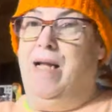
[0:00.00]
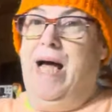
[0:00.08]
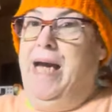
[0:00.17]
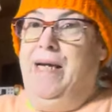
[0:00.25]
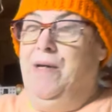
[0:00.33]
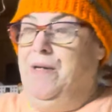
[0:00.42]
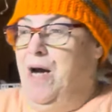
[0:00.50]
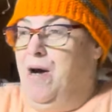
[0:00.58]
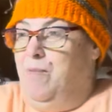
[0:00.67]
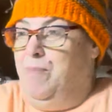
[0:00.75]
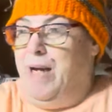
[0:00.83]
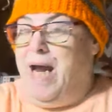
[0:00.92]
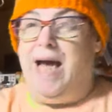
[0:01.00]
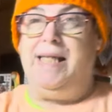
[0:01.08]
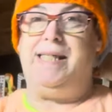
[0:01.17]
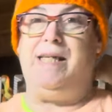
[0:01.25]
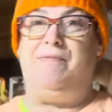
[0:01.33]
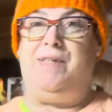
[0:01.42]
I don't know. But
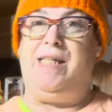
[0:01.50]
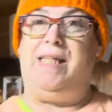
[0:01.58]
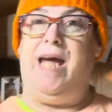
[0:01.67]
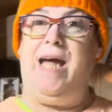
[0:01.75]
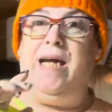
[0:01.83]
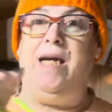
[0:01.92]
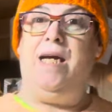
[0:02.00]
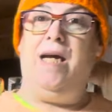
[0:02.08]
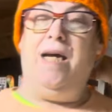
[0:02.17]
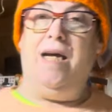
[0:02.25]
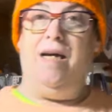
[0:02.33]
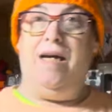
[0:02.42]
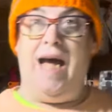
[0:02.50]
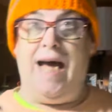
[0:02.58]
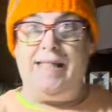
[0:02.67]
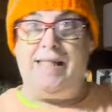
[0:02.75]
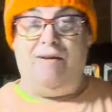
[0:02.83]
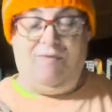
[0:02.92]
as of today,
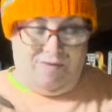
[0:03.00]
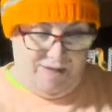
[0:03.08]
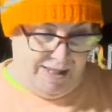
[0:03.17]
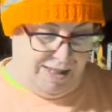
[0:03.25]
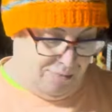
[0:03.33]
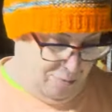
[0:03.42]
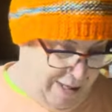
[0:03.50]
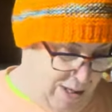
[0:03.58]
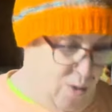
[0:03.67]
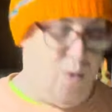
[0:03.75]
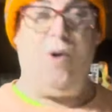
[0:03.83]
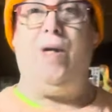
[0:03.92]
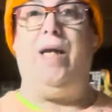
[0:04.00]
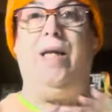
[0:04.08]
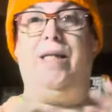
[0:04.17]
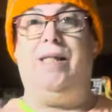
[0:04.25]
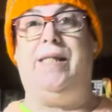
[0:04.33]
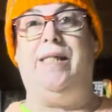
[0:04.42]
as of this recording,
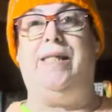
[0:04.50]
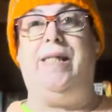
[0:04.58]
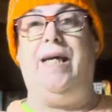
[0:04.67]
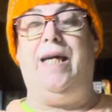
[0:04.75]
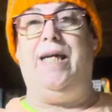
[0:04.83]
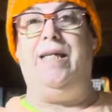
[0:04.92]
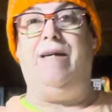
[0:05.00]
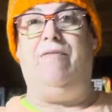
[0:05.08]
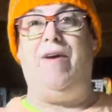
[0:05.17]
this is the end of